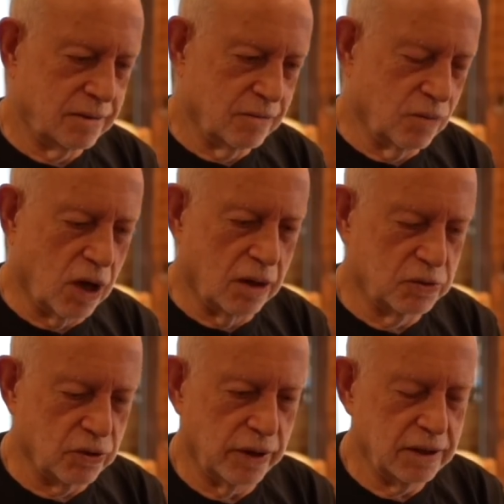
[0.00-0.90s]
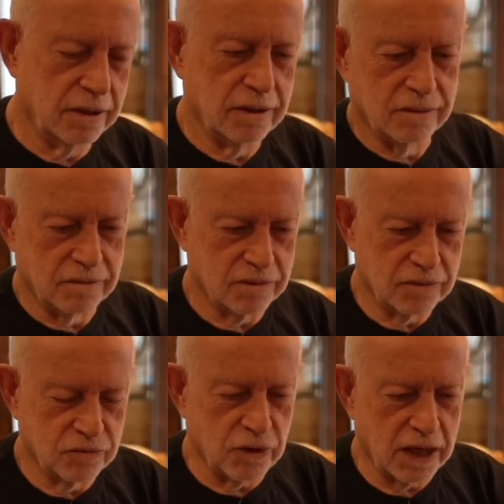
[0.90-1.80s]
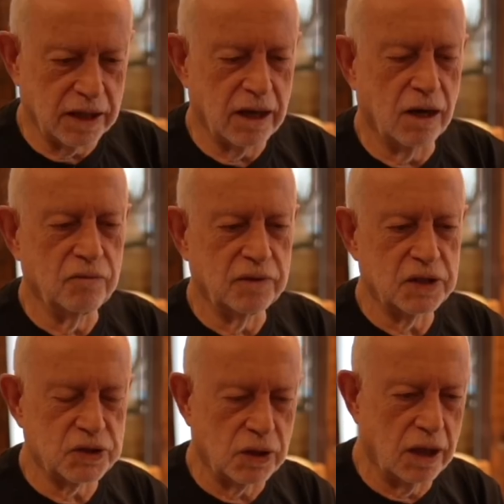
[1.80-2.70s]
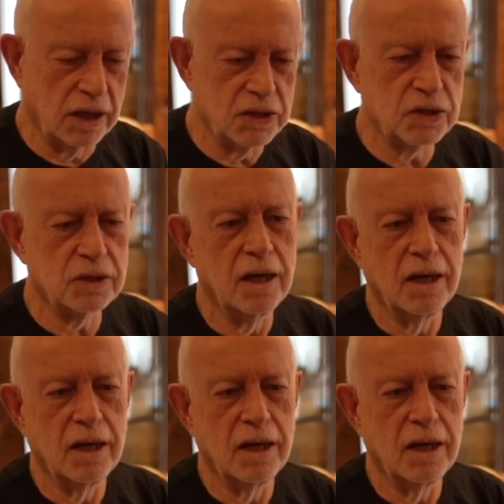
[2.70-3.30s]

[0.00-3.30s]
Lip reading: what I'm doing, dragging it over the stylus.